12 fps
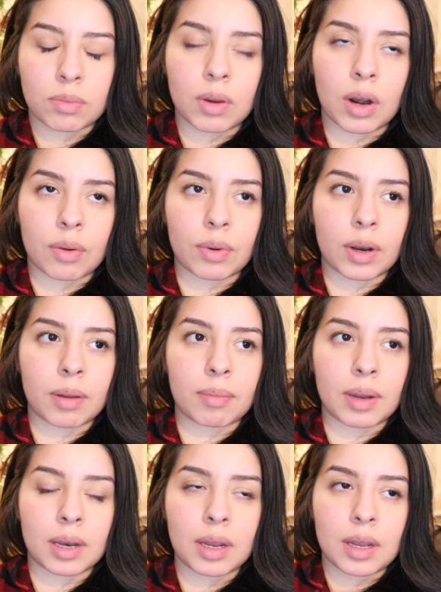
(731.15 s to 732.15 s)
our room,
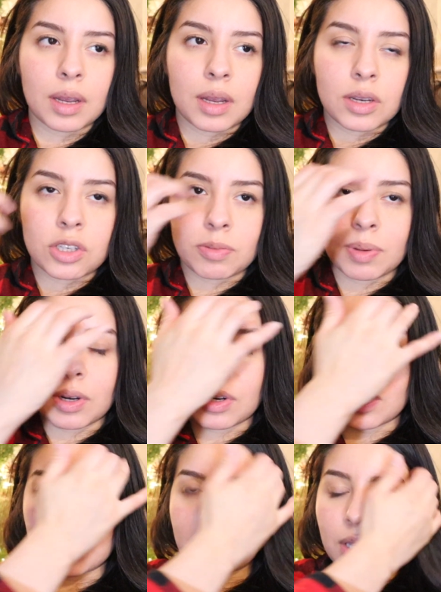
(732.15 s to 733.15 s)
and to put her
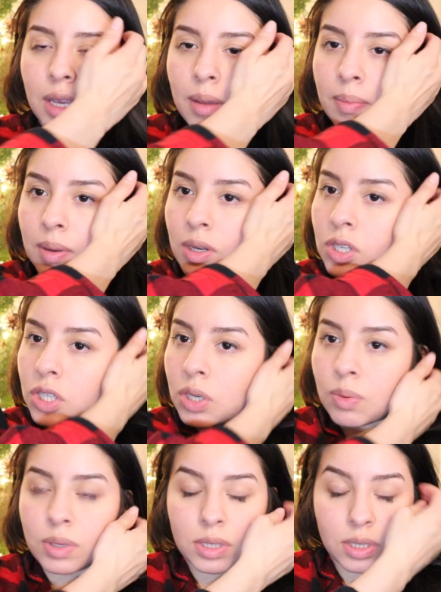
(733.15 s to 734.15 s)
to sleep, and she
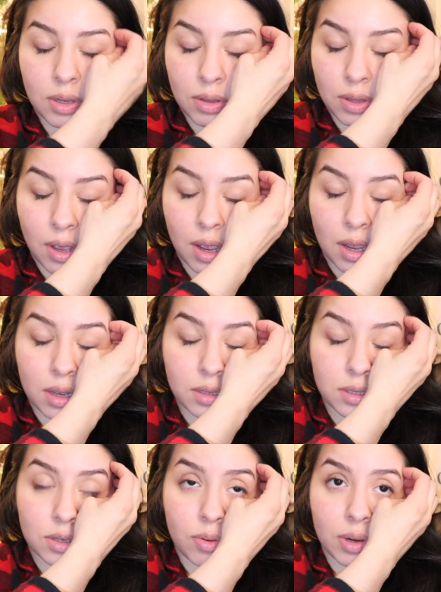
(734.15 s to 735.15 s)
was still not
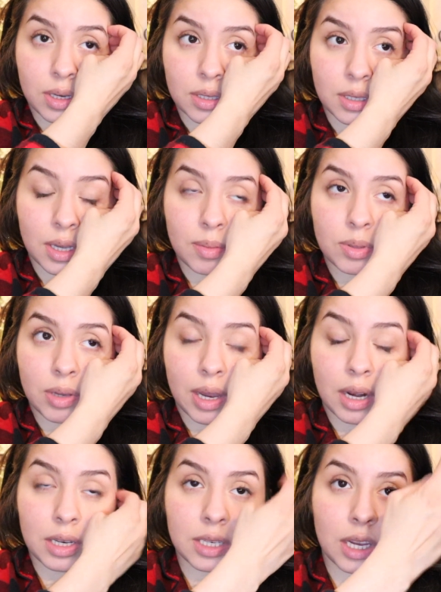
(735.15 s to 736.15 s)
going to sleep, so I
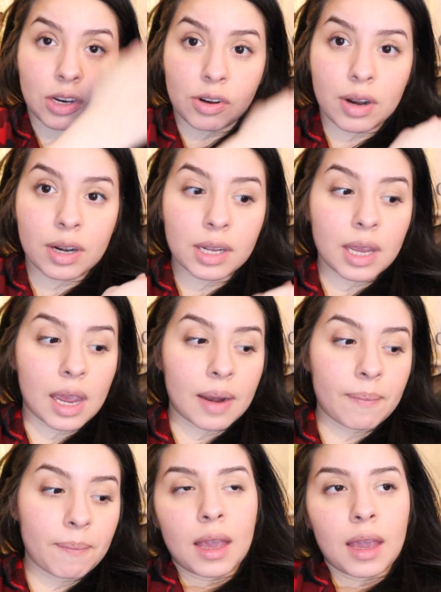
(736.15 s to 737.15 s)
had to take her out
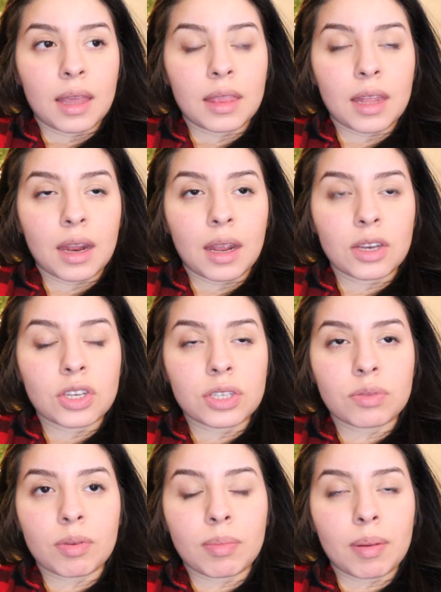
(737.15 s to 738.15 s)
again. And then I
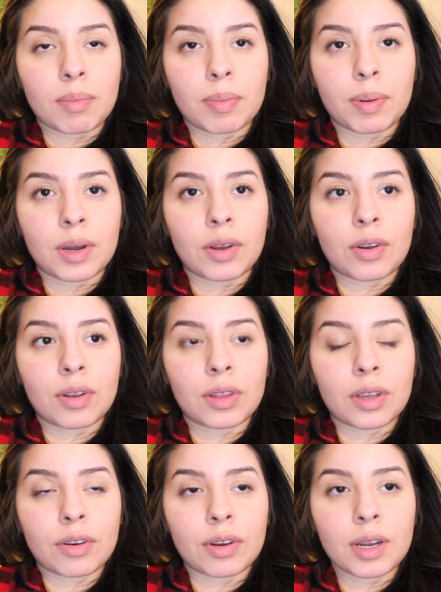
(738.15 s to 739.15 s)
just remember putting her in
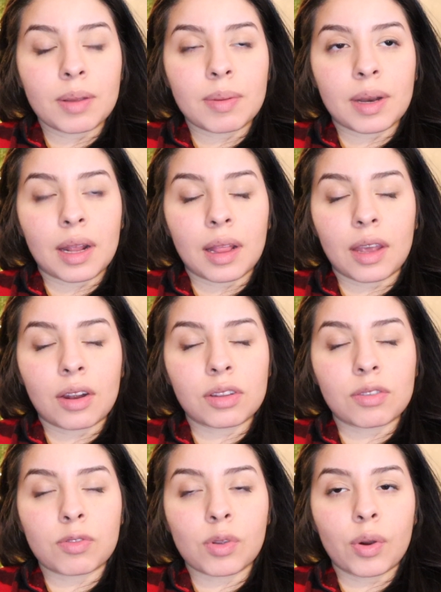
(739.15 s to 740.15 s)
the crib, and I laid on
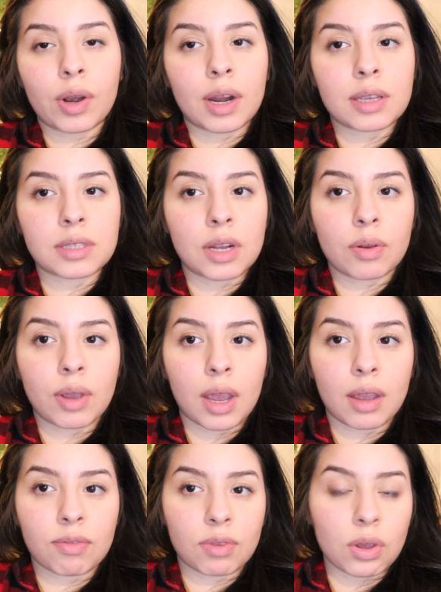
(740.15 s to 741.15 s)
the floor, and I said,
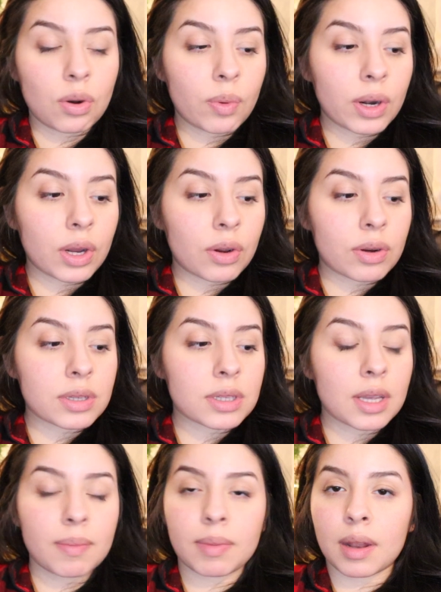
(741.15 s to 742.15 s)
okay, if you don't want to go to
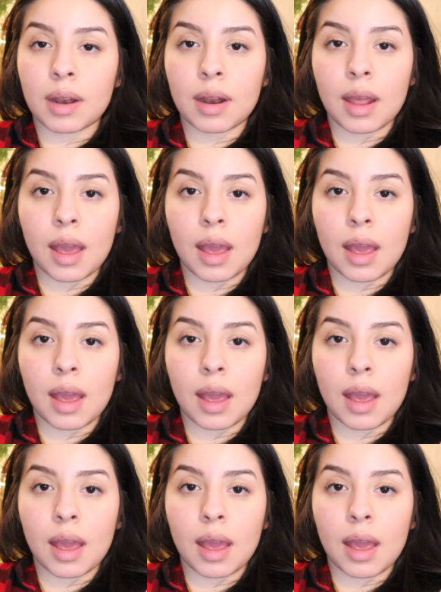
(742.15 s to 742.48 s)
sleep, then